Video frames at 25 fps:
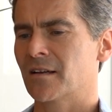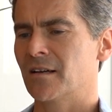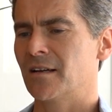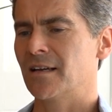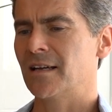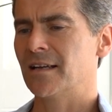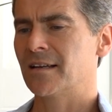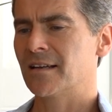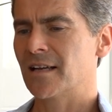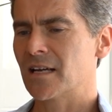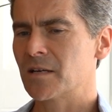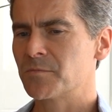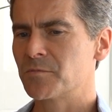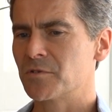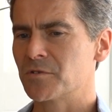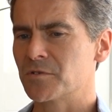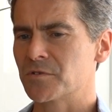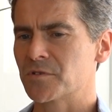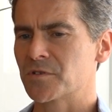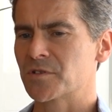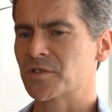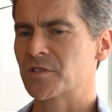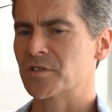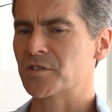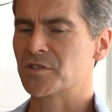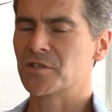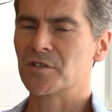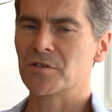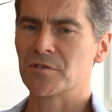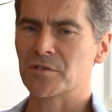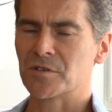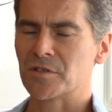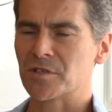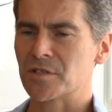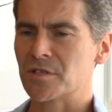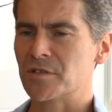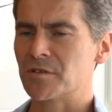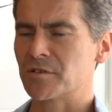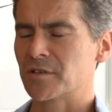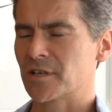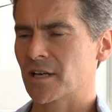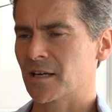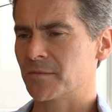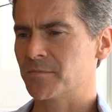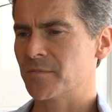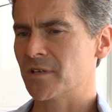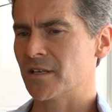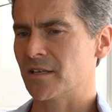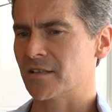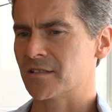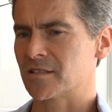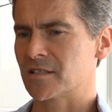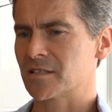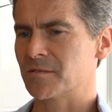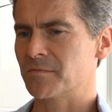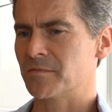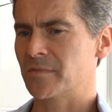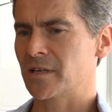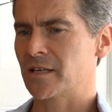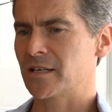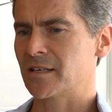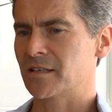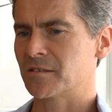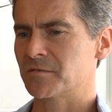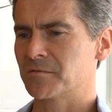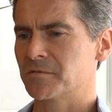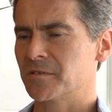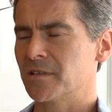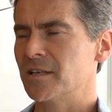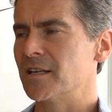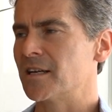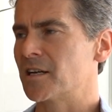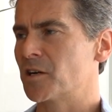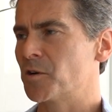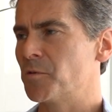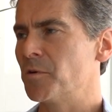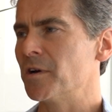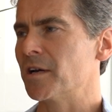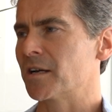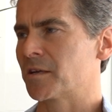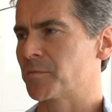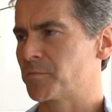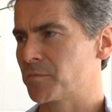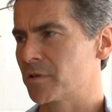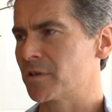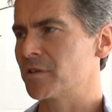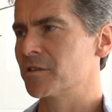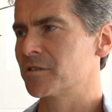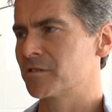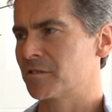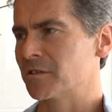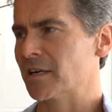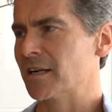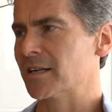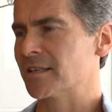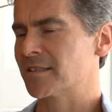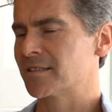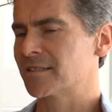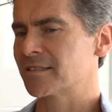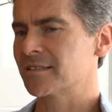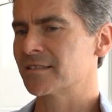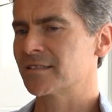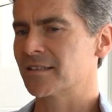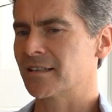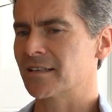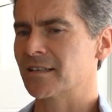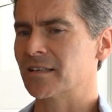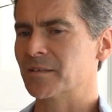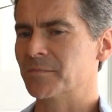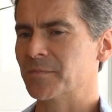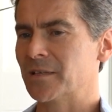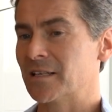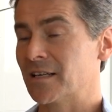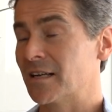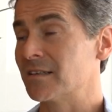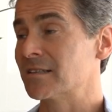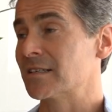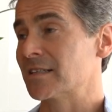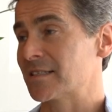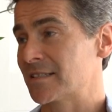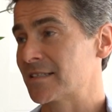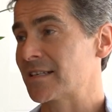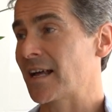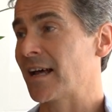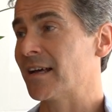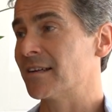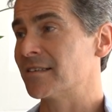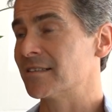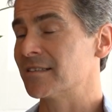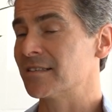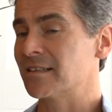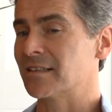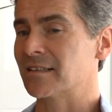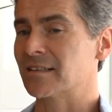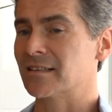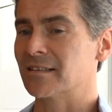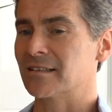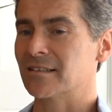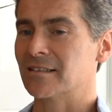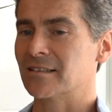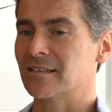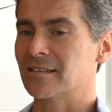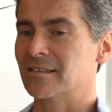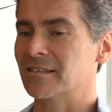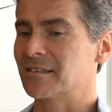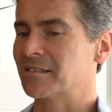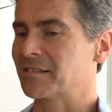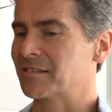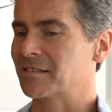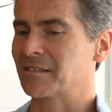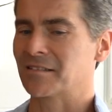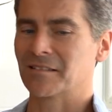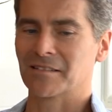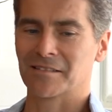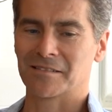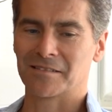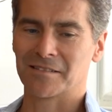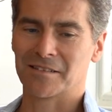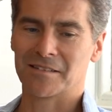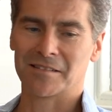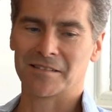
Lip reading: enables the students who come here to make really quick progress in understanding a